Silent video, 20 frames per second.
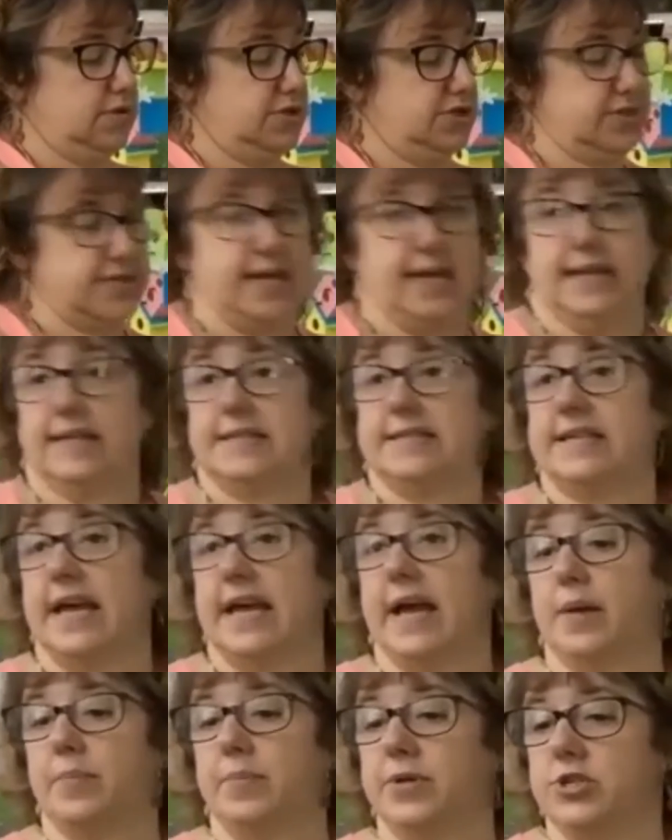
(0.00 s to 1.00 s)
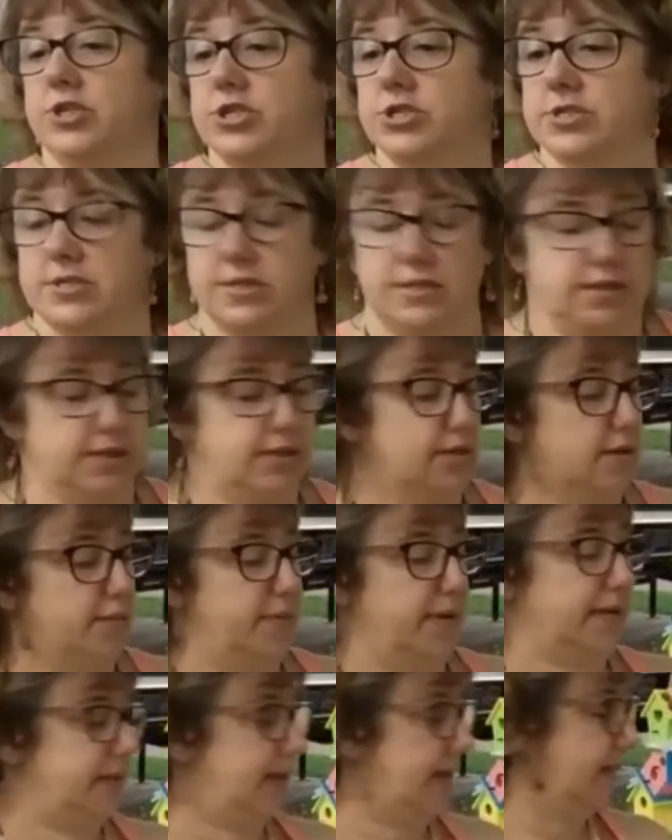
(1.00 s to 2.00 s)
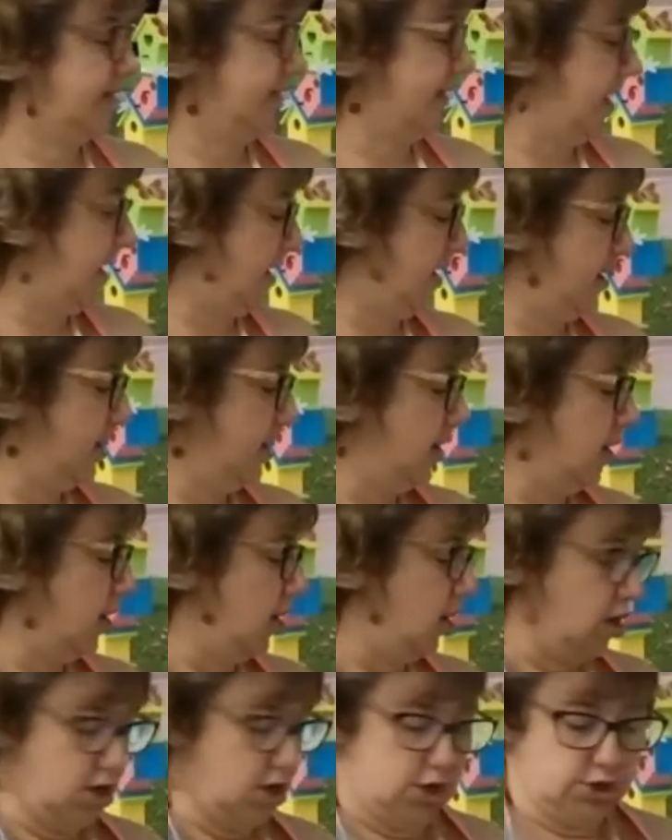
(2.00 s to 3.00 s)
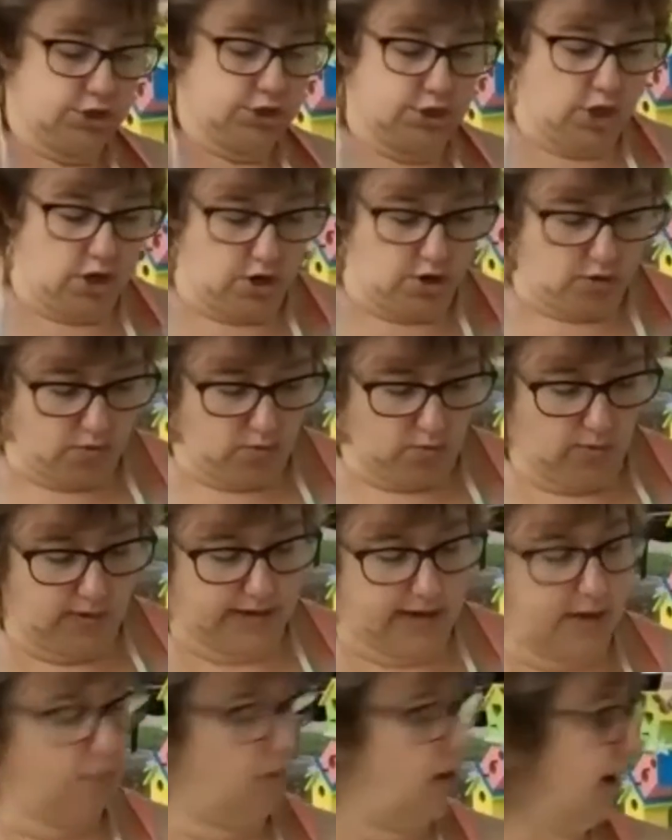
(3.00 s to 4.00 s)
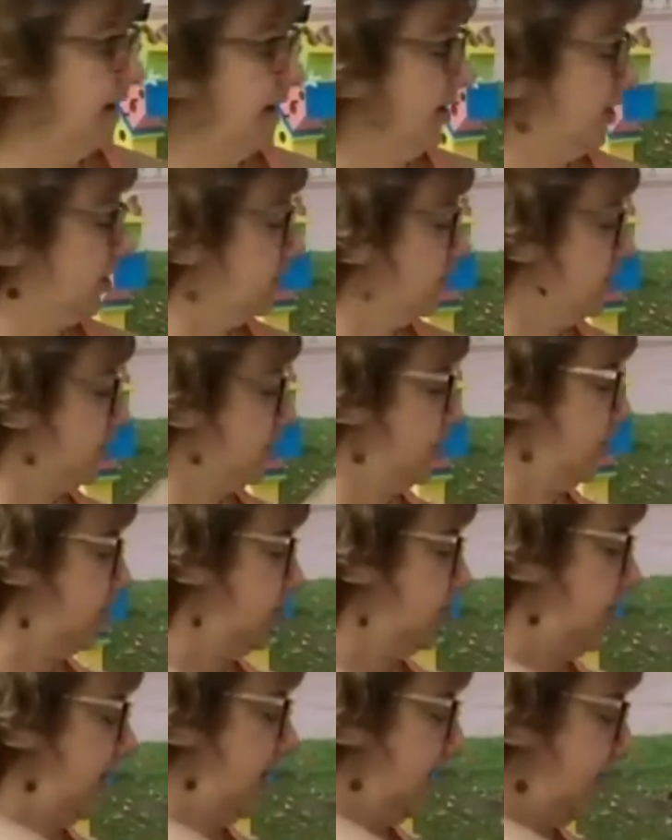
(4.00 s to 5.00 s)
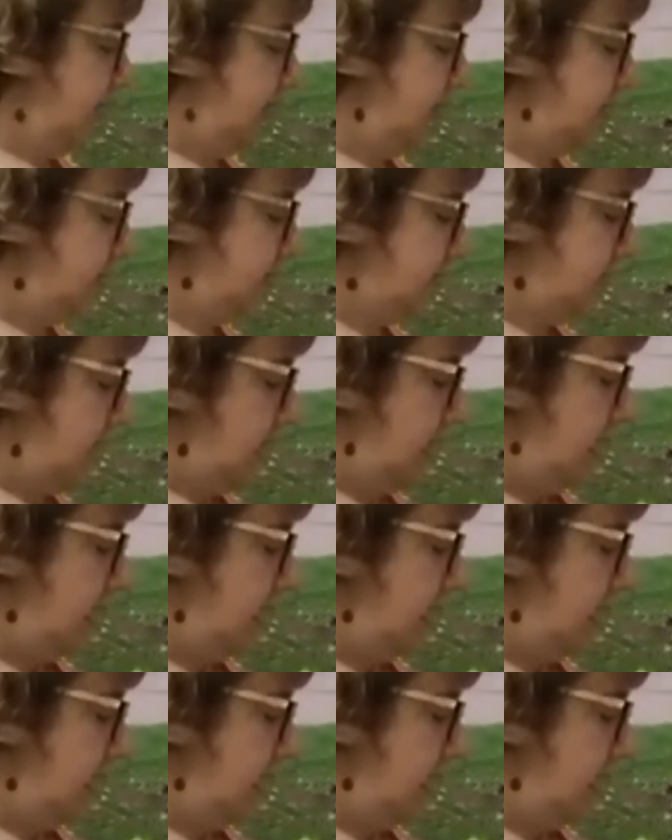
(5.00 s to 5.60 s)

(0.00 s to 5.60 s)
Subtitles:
Just kind of dab it just a little bit like that. So what I wanted to do is